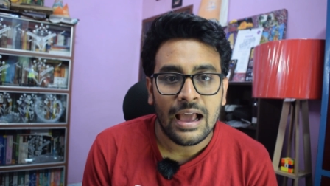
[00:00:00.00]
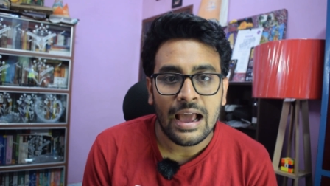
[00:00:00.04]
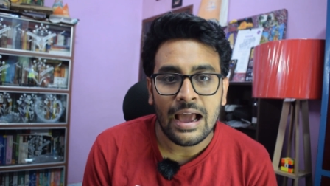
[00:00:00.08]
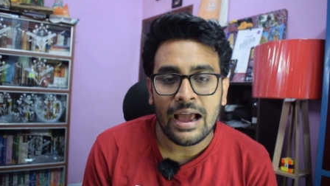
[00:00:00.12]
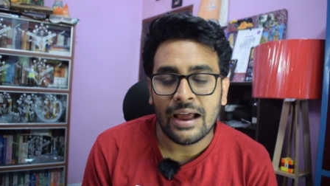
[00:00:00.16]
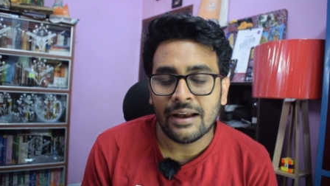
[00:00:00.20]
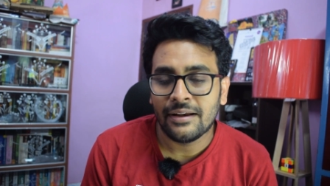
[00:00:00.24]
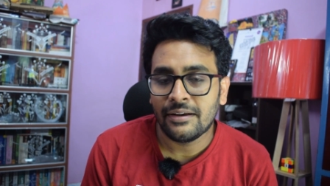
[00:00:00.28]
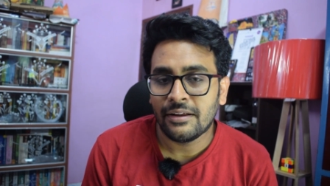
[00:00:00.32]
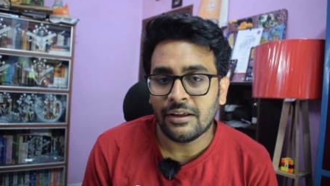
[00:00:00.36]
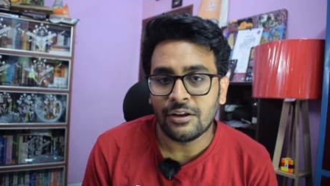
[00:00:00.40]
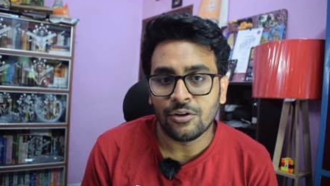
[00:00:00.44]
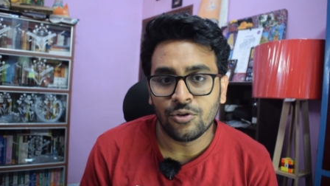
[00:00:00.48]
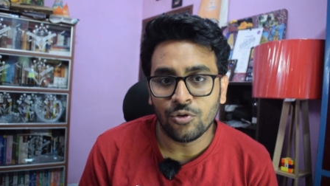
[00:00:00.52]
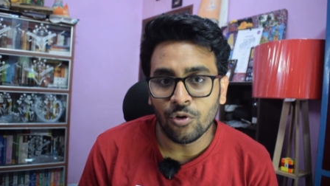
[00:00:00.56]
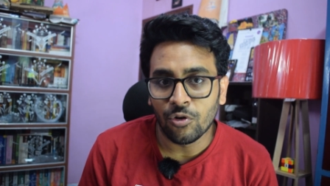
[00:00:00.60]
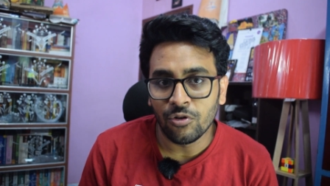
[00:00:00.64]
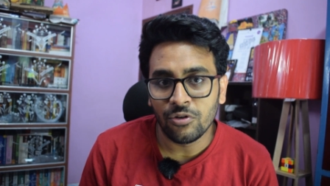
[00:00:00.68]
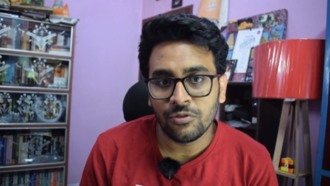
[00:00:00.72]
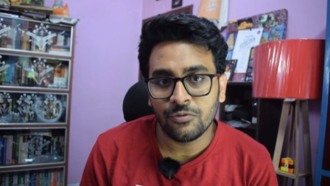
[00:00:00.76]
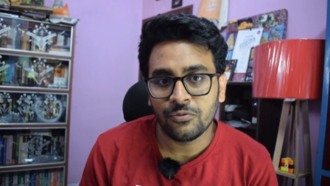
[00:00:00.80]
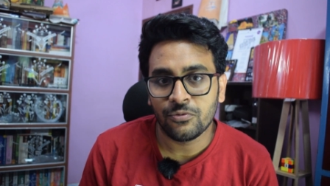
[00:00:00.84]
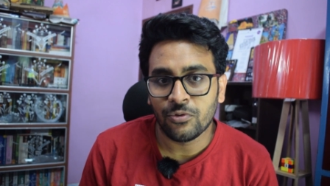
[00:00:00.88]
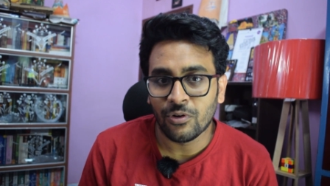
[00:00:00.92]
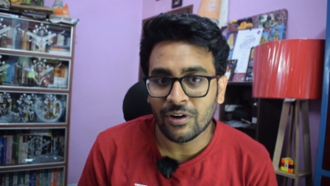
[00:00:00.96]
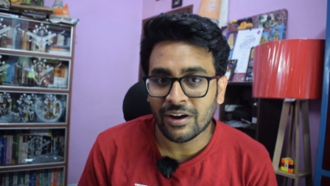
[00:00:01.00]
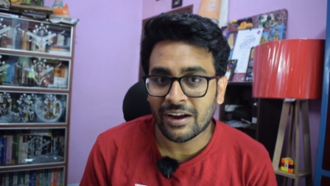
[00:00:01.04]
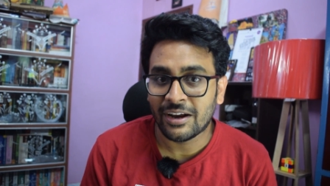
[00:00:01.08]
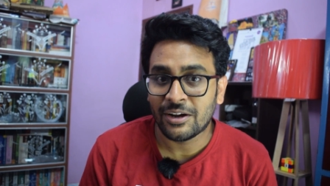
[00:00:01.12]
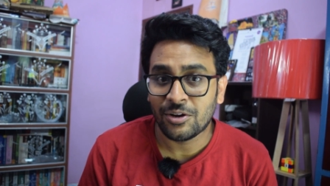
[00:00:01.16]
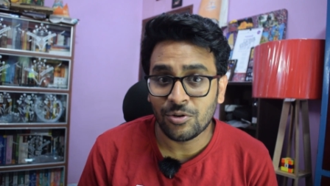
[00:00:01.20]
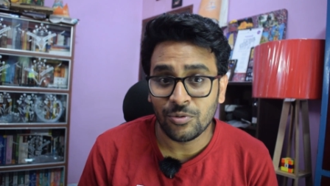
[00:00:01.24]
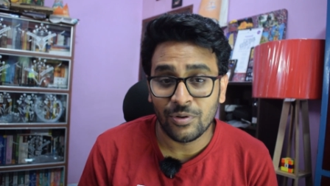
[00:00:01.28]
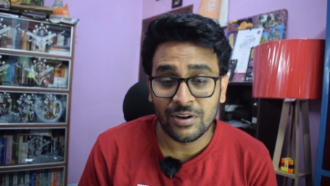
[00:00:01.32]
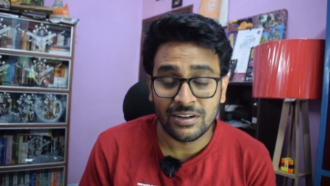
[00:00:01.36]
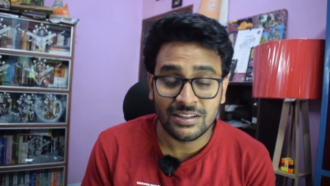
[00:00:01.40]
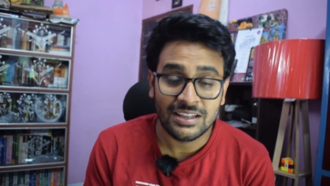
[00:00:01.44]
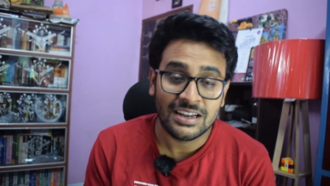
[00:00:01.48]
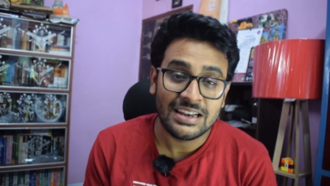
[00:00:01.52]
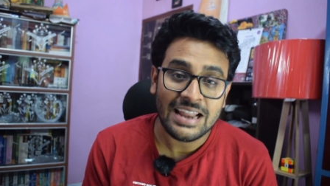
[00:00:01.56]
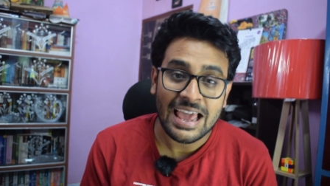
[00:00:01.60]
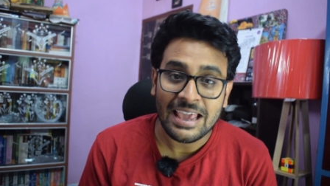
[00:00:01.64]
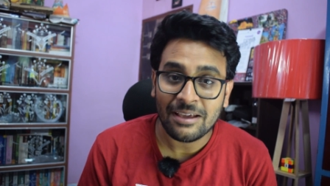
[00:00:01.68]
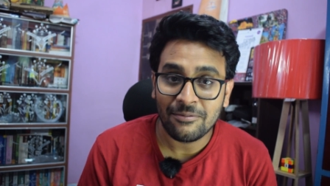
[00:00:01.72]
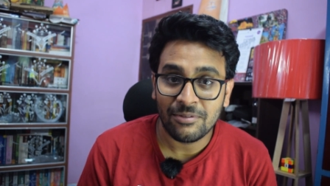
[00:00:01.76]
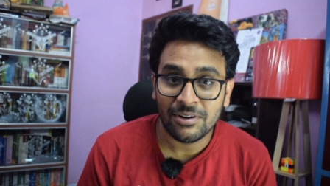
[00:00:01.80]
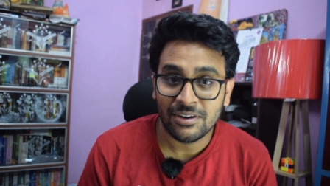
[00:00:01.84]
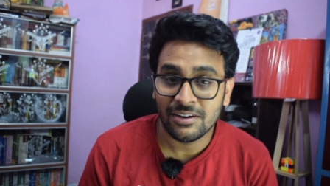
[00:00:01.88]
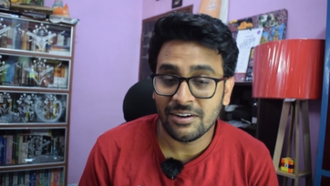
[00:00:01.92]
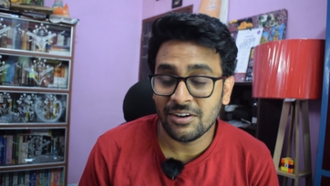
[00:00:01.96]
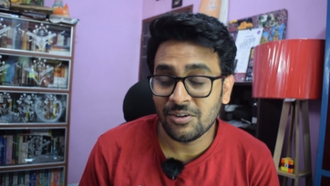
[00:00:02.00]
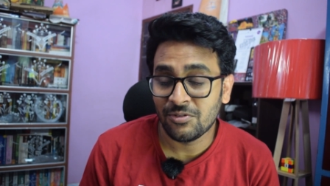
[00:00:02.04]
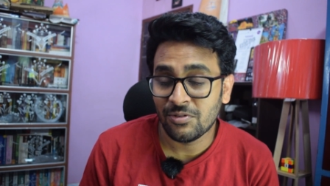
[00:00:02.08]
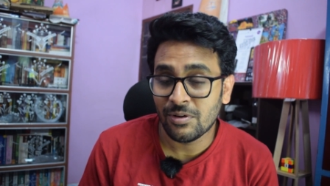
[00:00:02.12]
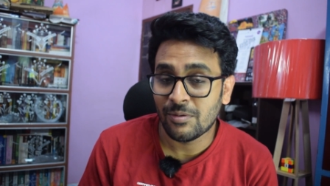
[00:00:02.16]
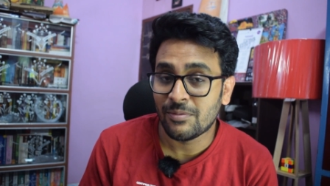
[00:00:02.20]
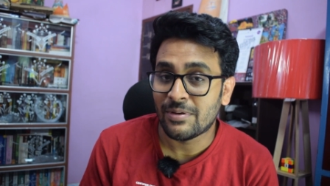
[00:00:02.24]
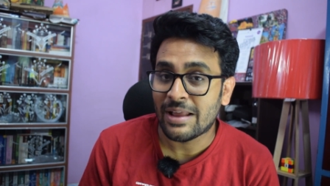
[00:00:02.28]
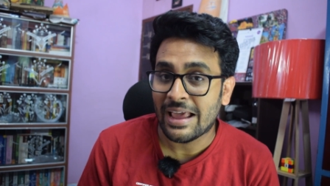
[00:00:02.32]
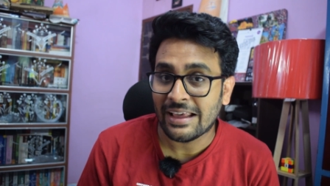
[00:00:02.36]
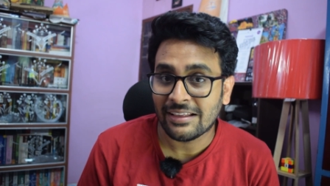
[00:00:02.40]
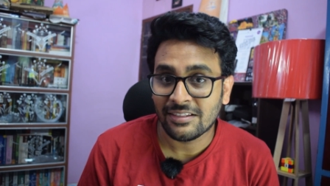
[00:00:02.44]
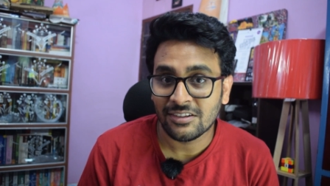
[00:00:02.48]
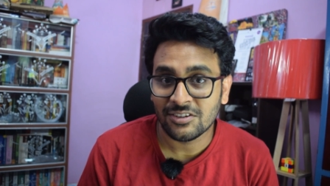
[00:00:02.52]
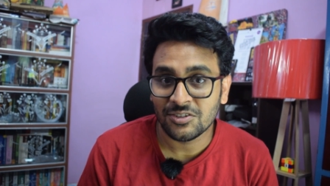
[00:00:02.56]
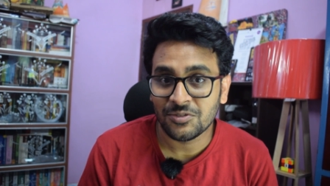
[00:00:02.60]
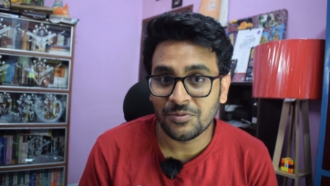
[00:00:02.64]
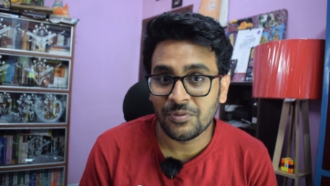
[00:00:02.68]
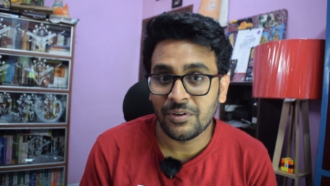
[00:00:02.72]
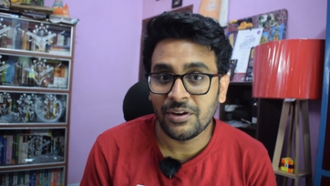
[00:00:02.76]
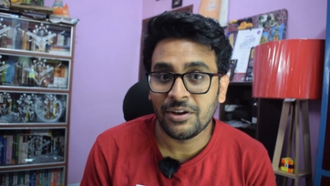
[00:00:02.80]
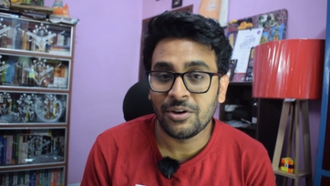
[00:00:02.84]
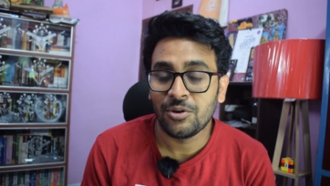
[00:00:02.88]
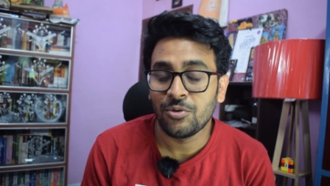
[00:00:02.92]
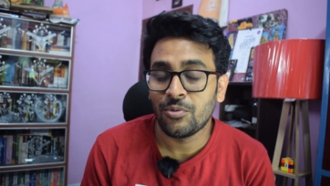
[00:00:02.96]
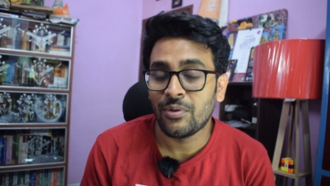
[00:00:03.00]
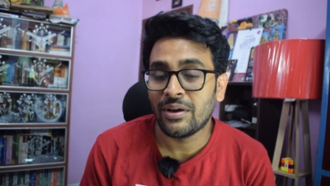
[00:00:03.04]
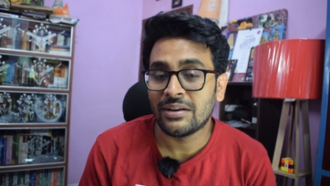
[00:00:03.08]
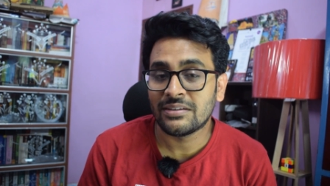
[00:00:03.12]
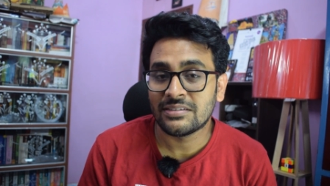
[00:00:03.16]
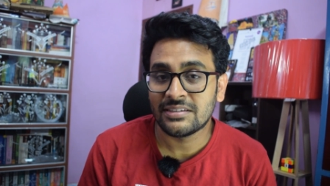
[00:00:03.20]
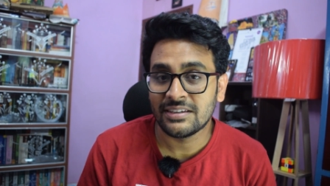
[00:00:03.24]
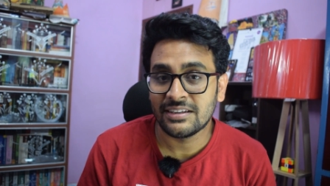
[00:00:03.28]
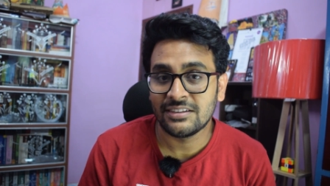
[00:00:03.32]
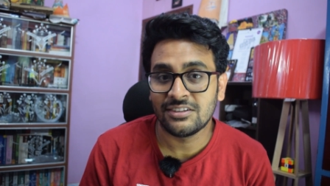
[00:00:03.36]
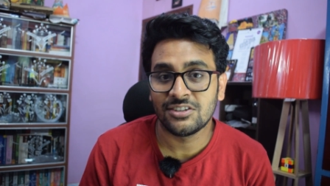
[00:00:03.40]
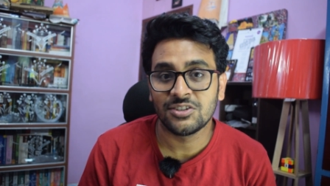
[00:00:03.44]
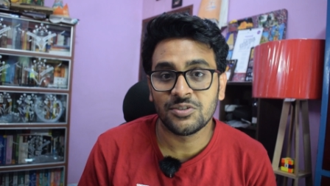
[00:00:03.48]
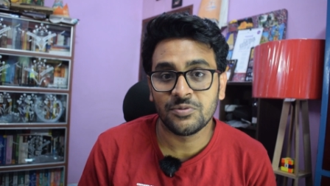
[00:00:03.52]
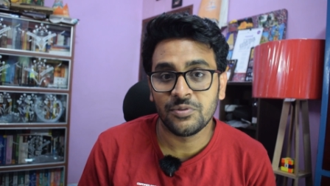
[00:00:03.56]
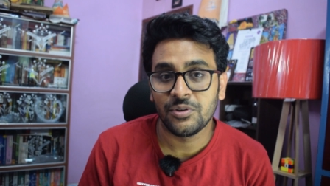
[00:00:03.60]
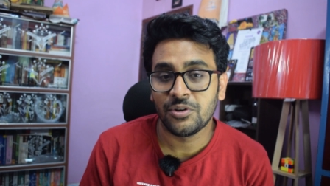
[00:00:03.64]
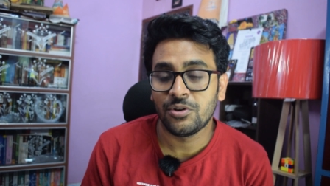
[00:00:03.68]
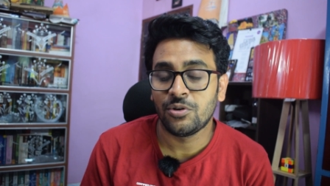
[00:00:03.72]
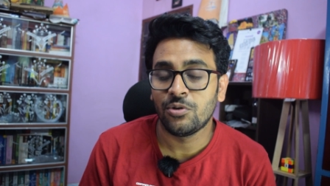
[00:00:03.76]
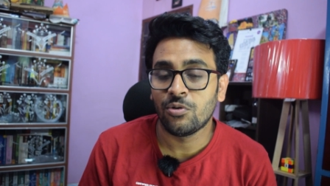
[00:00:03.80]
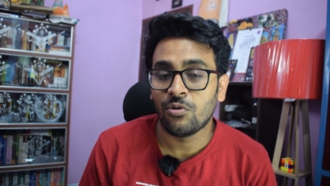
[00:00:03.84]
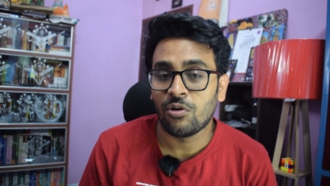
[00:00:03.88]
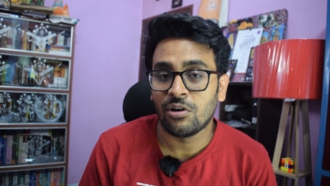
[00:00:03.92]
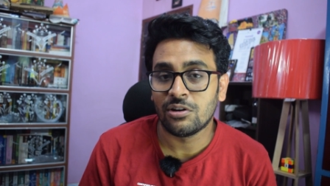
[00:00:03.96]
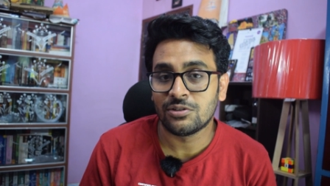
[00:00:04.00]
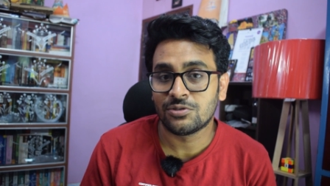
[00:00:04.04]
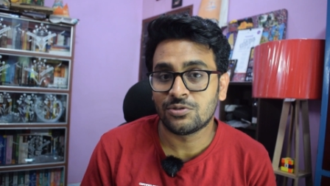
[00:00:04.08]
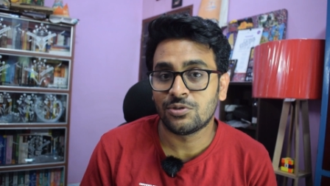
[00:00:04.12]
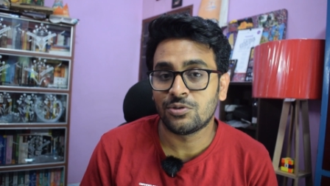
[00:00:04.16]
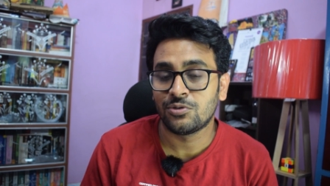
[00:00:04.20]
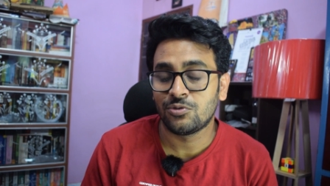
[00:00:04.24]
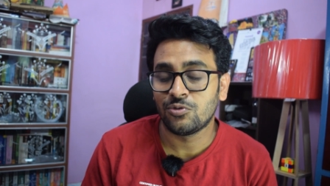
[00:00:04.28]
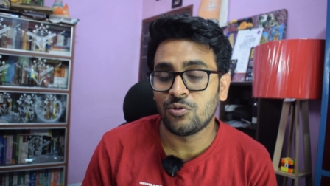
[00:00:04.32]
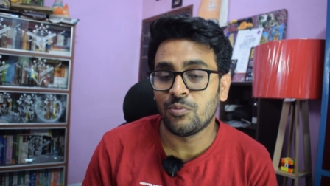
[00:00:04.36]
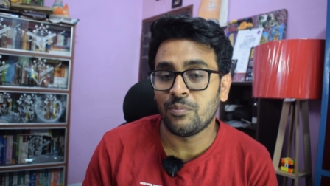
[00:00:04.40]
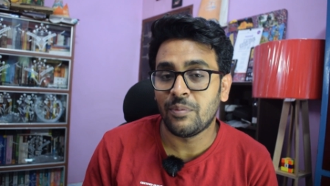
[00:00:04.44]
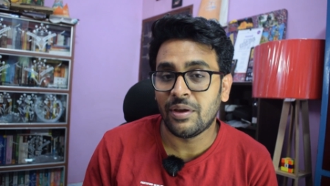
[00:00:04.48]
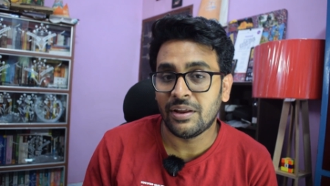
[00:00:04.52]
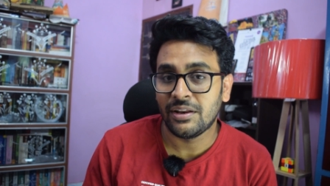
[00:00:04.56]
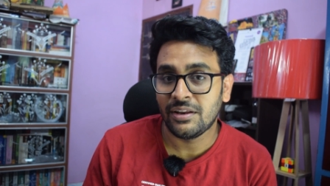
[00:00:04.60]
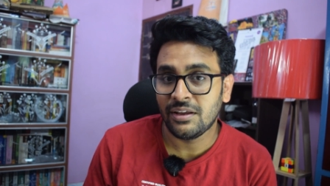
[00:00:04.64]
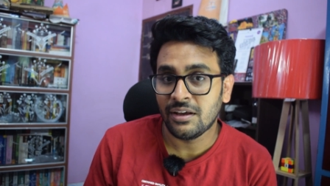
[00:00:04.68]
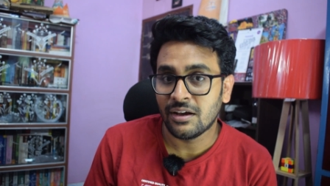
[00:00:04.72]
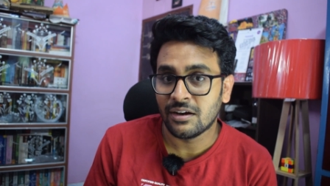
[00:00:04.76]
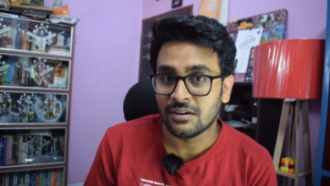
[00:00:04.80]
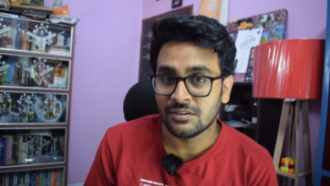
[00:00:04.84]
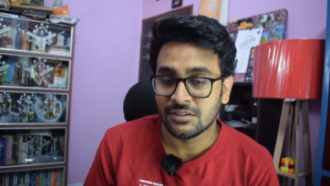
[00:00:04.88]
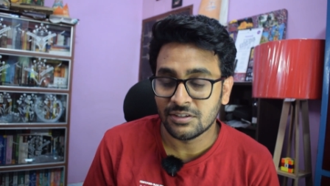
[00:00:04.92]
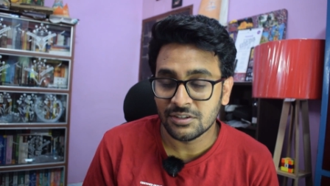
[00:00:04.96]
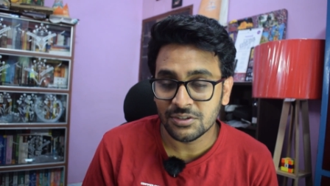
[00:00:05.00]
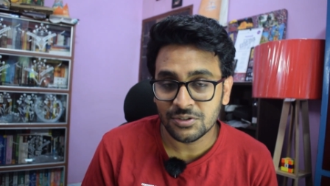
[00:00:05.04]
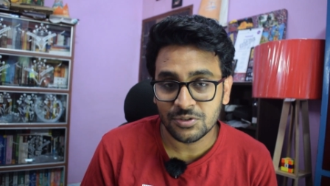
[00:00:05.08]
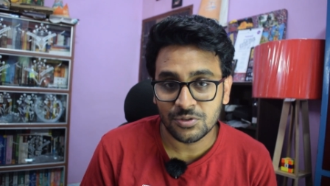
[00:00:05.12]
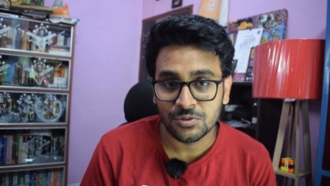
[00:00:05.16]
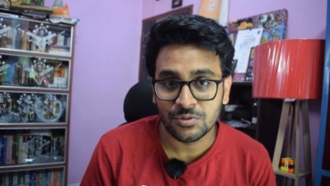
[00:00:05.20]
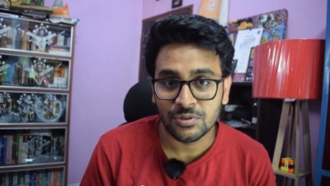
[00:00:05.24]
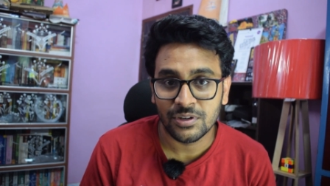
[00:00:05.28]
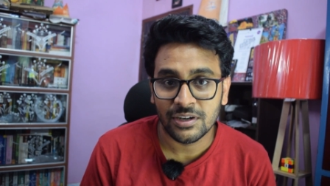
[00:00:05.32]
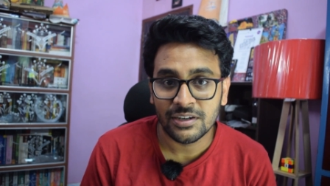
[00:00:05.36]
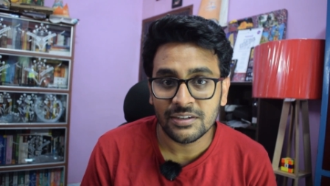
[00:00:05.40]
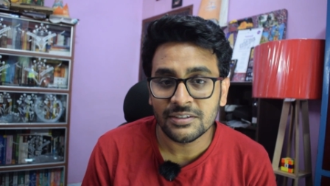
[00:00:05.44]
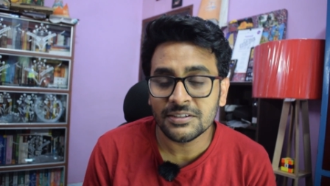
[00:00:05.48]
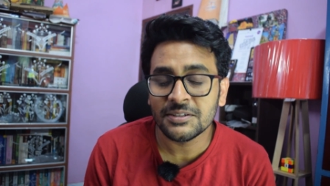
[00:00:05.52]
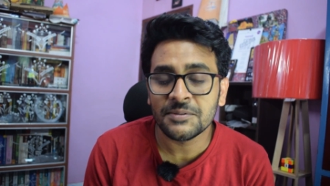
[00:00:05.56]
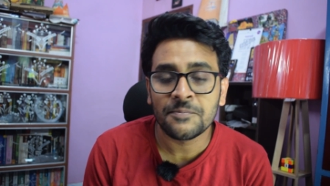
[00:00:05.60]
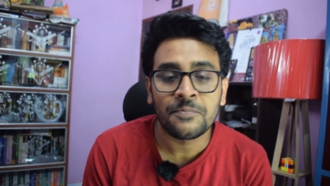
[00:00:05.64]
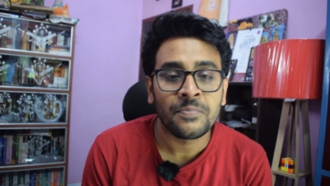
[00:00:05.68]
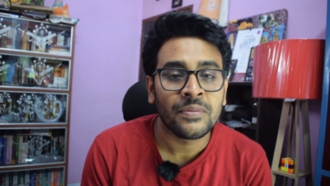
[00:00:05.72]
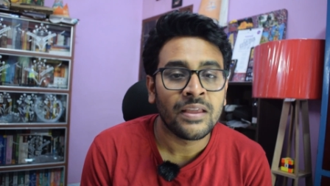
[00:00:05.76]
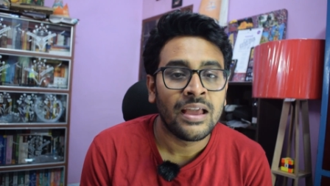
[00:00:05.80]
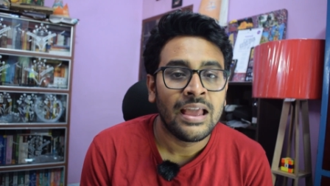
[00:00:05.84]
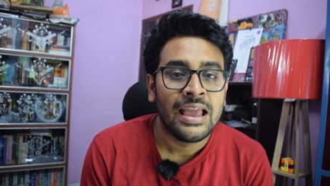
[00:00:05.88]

And don't forget to hit the like button if you have liked this video, and share this video also to many other students.